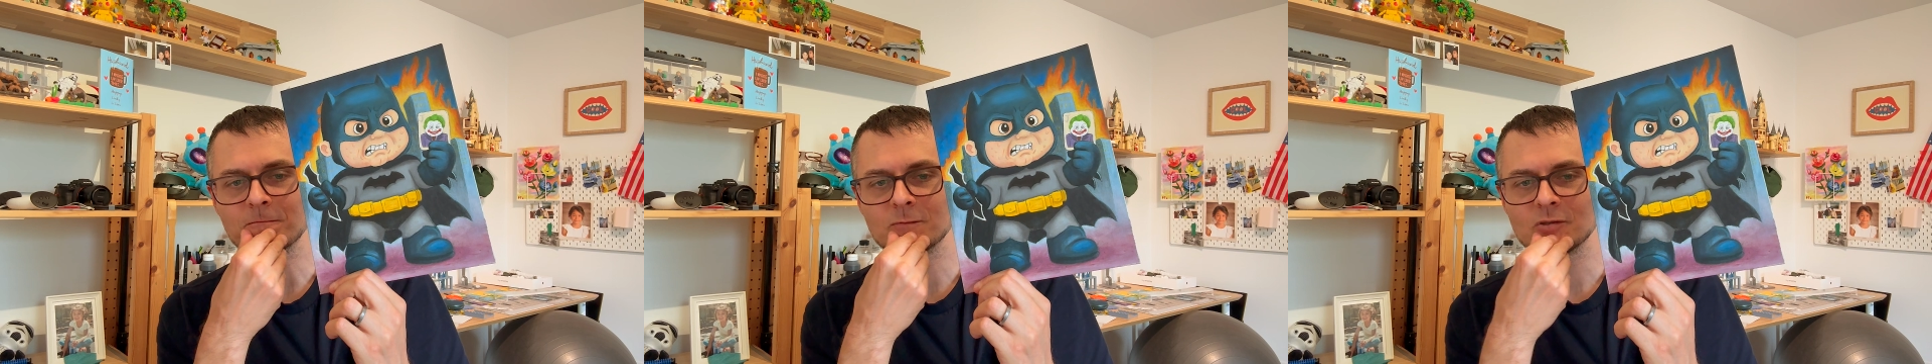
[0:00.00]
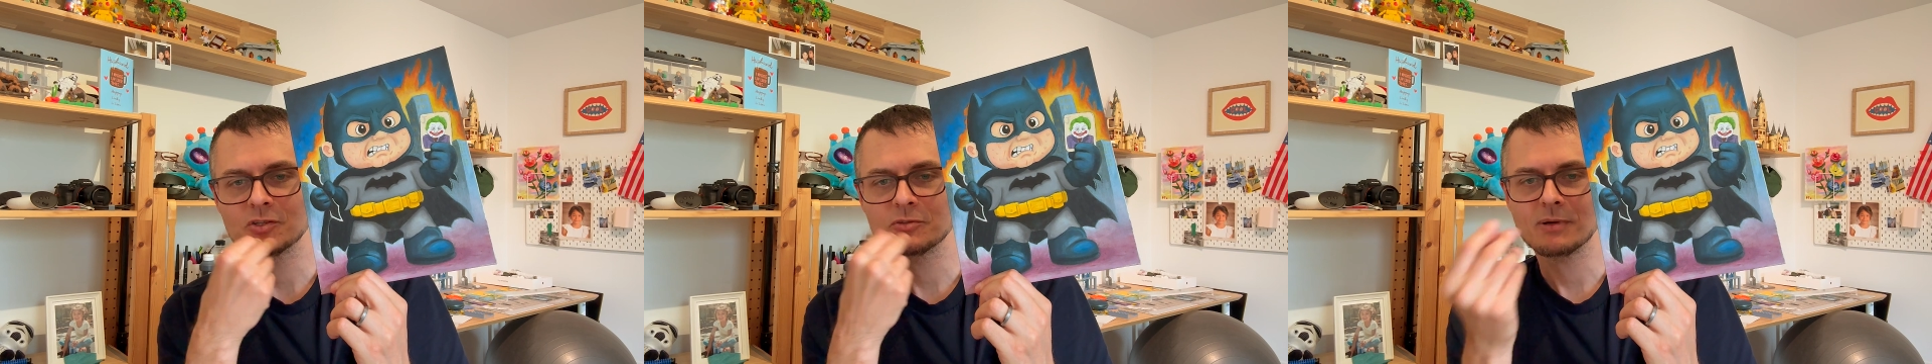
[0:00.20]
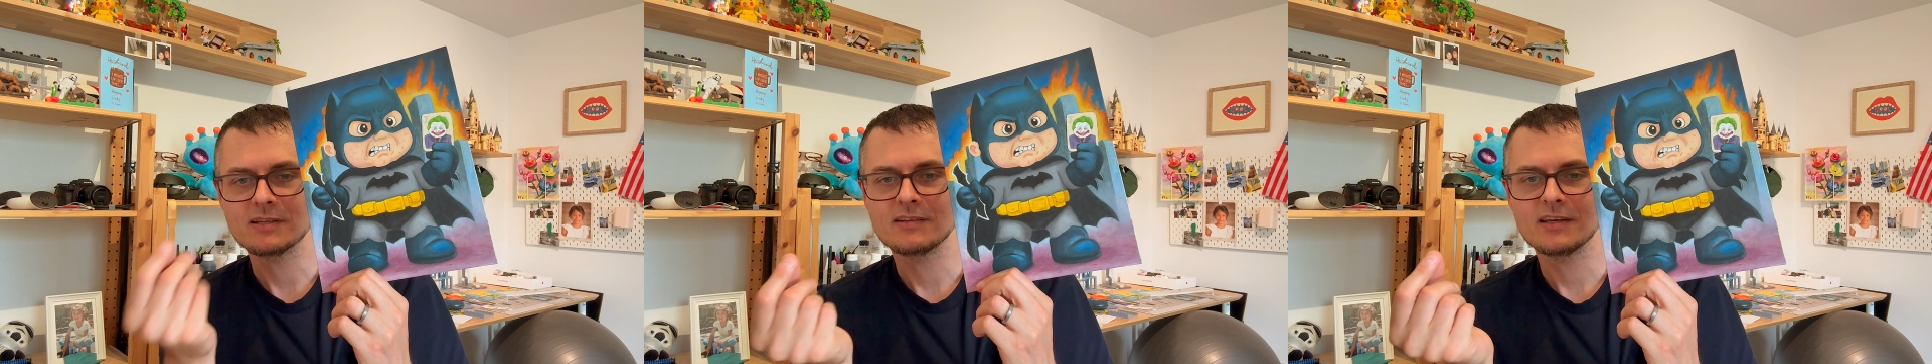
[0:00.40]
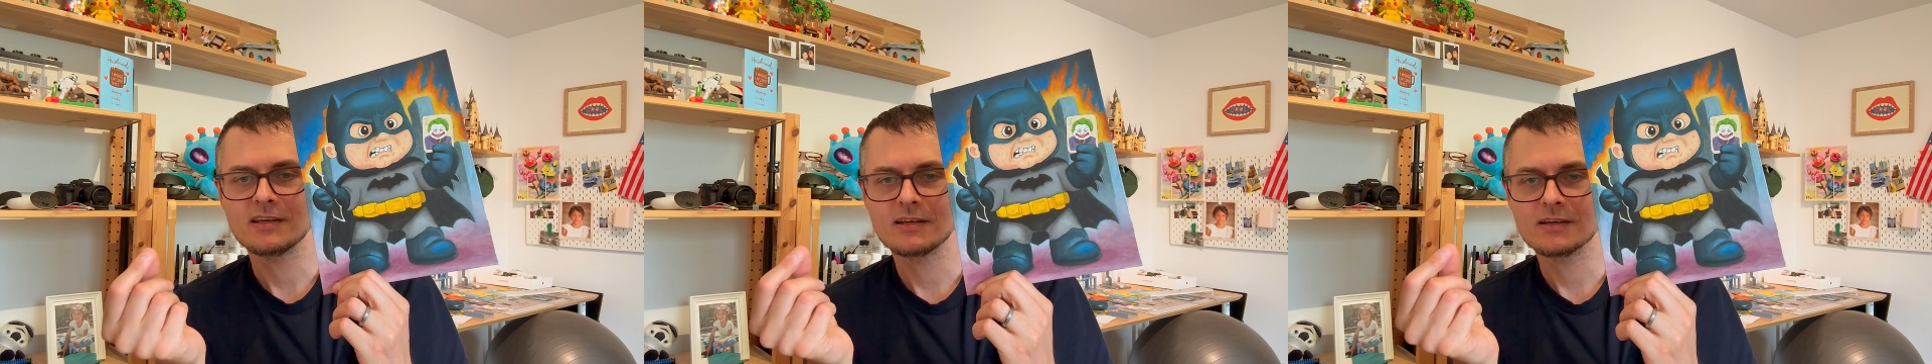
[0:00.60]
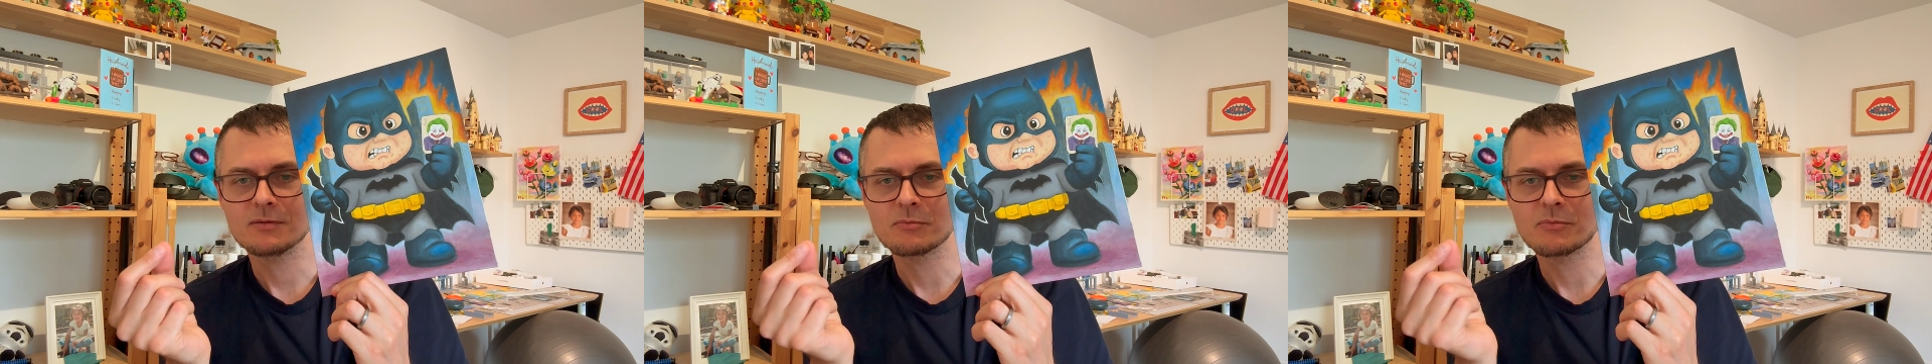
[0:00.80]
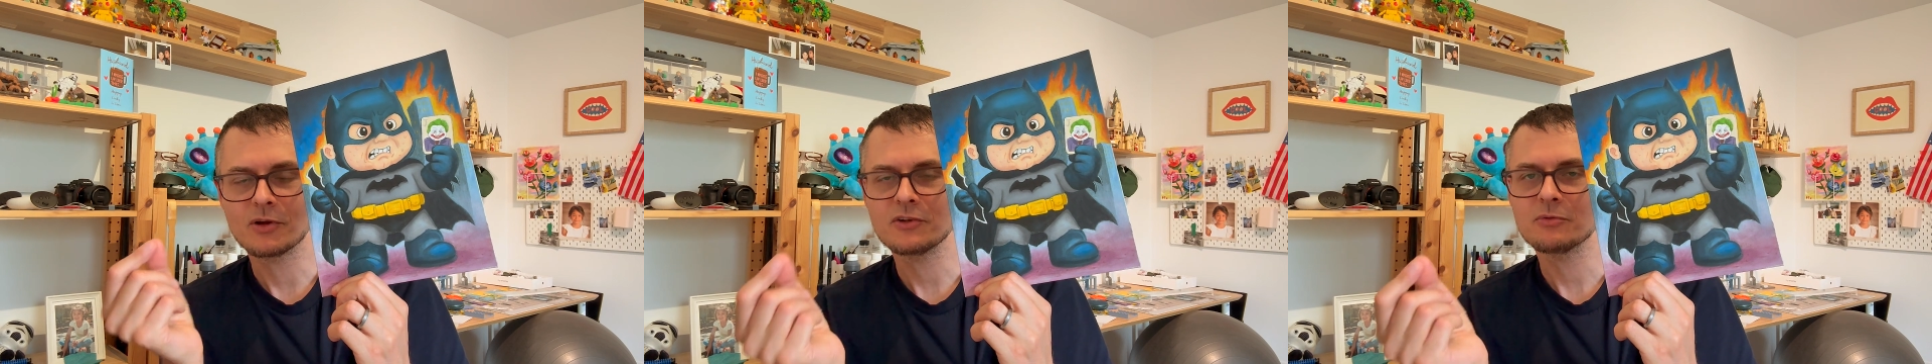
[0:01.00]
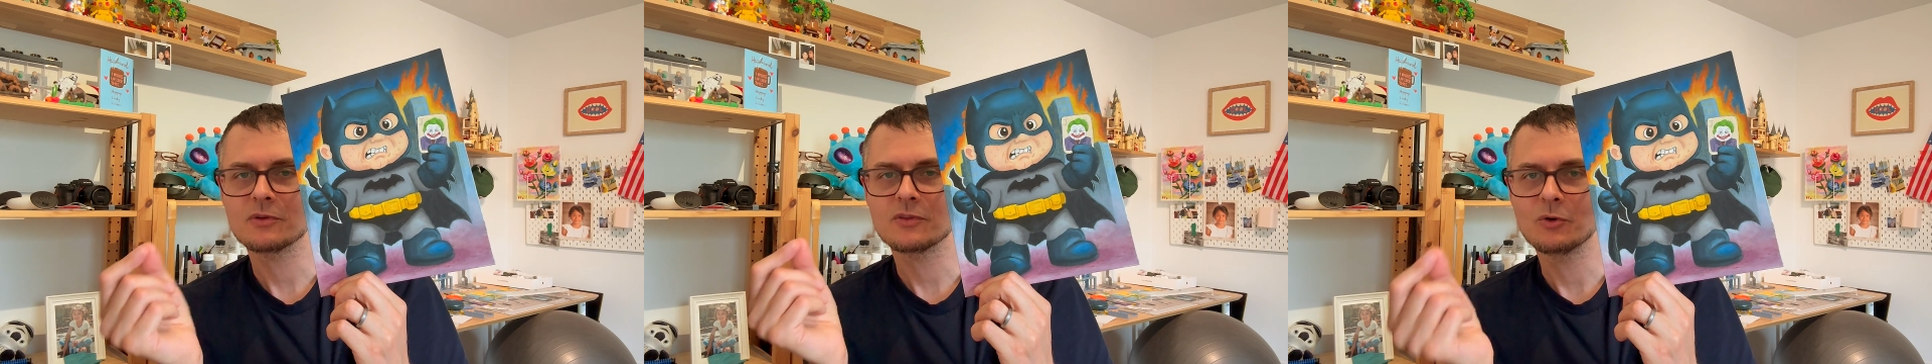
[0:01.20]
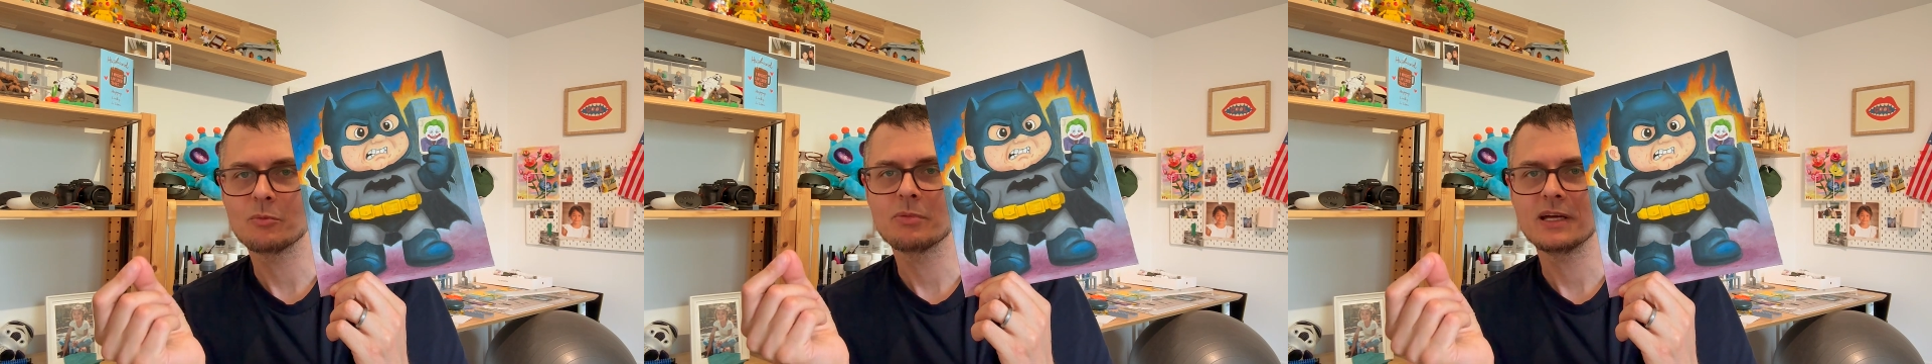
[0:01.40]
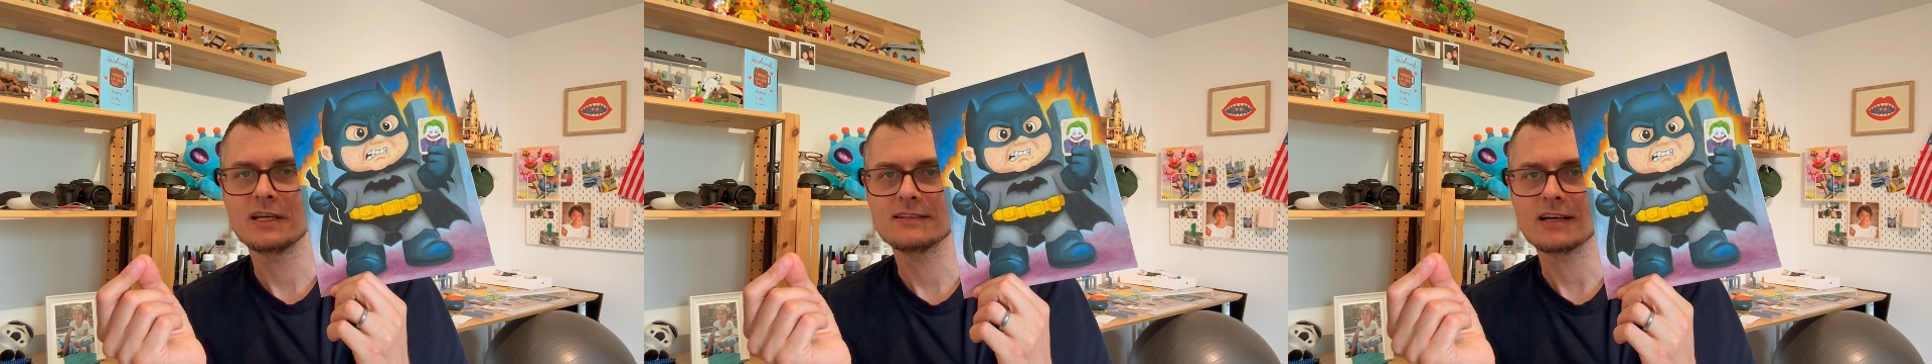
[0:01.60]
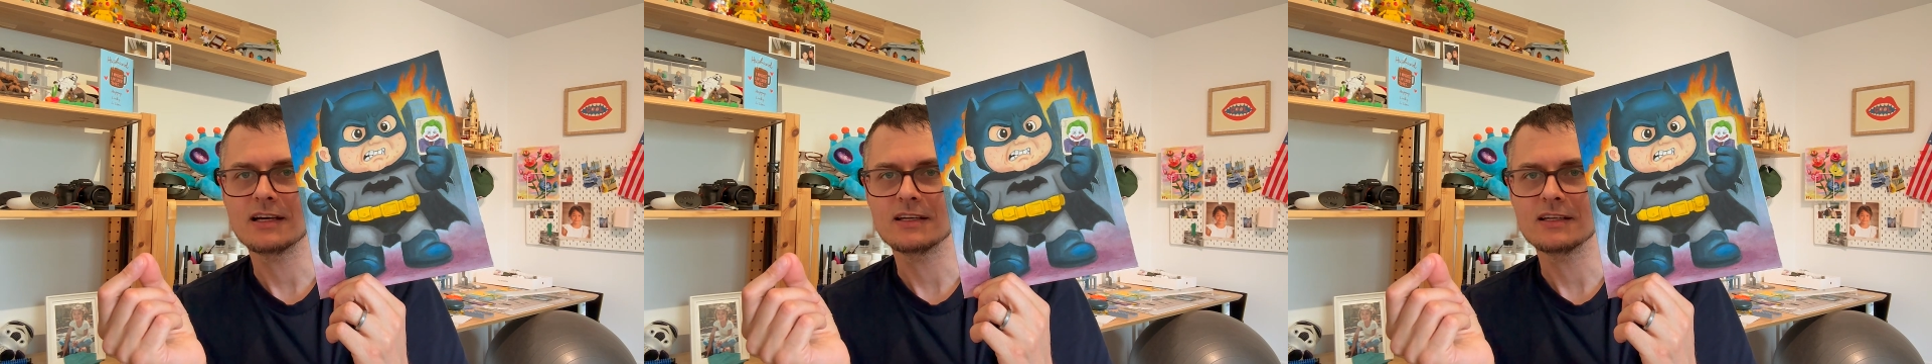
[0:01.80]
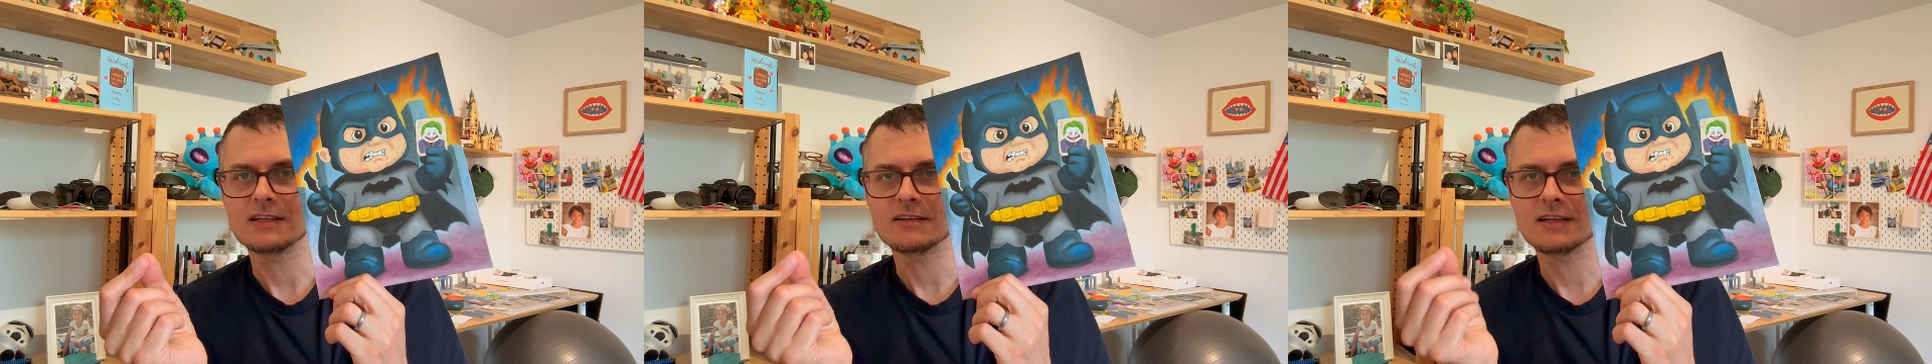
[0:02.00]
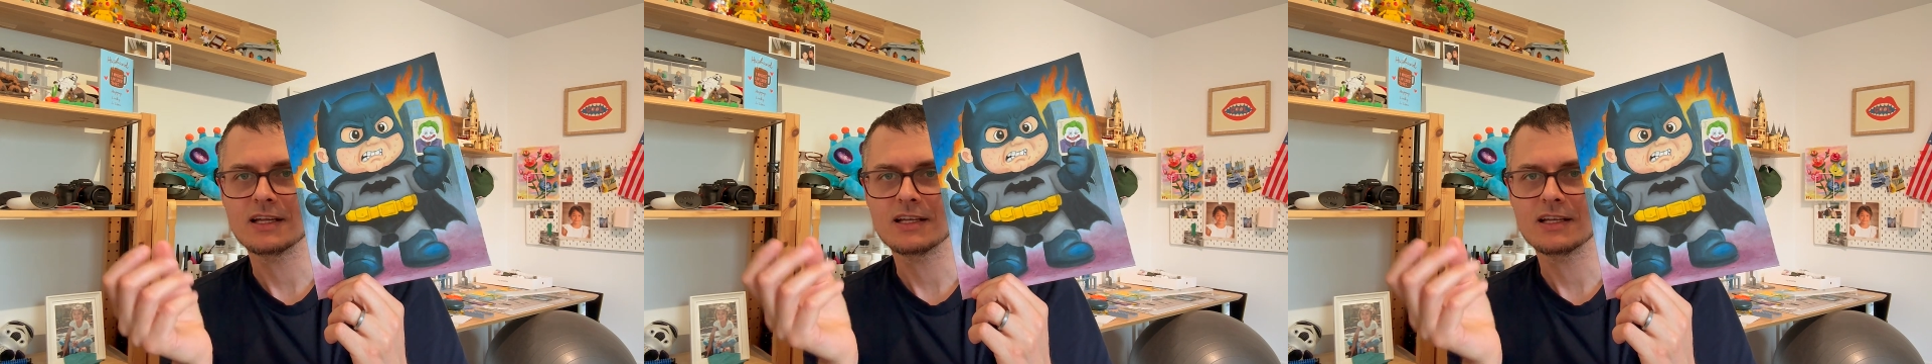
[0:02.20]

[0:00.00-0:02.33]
just by taking a brush with no paint on it